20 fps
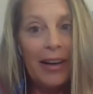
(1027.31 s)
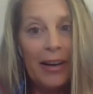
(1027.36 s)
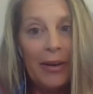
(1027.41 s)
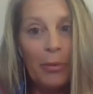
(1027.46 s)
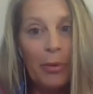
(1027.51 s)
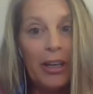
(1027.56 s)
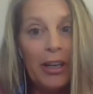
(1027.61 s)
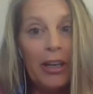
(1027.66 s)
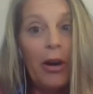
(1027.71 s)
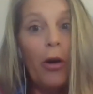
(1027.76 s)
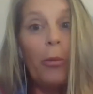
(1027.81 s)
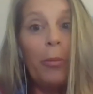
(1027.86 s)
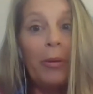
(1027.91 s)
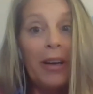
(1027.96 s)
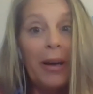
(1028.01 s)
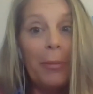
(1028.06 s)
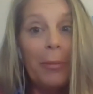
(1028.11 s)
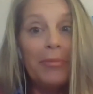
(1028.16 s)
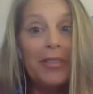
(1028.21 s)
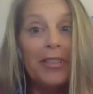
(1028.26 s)
we're going to
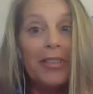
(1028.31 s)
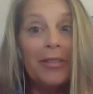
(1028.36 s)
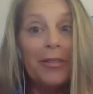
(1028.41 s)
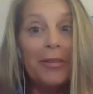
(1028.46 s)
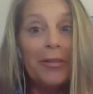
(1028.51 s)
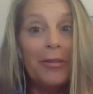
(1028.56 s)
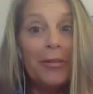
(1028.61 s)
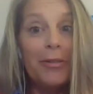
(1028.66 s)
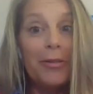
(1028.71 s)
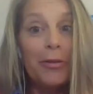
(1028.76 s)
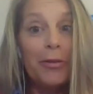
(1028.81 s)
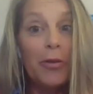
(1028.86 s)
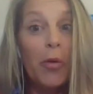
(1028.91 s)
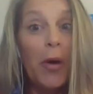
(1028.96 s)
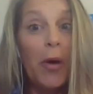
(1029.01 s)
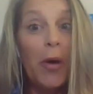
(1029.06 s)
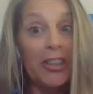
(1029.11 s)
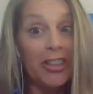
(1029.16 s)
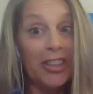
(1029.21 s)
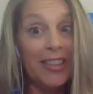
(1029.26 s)
open up to
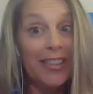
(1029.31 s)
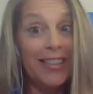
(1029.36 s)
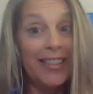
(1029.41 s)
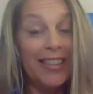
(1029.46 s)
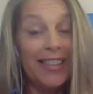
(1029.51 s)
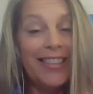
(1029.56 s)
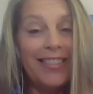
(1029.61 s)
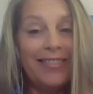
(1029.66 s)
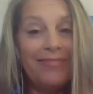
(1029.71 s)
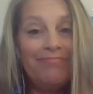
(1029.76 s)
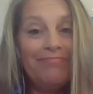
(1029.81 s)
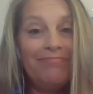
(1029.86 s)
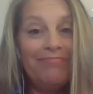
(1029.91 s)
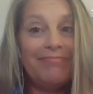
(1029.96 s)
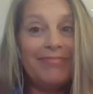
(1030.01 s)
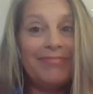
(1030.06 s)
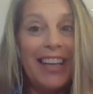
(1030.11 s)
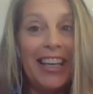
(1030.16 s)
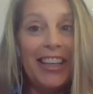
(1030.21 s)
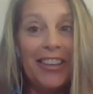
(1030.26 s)
questions.
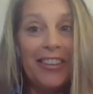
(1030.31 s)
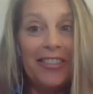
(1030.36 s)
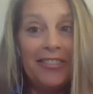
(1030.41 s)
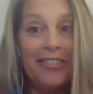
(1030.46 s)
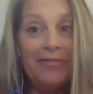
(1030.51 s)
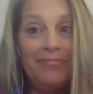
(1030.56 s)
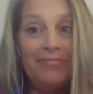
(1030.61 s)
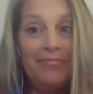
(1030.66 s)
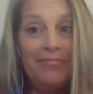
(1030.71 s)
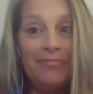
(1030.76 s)
Thank you.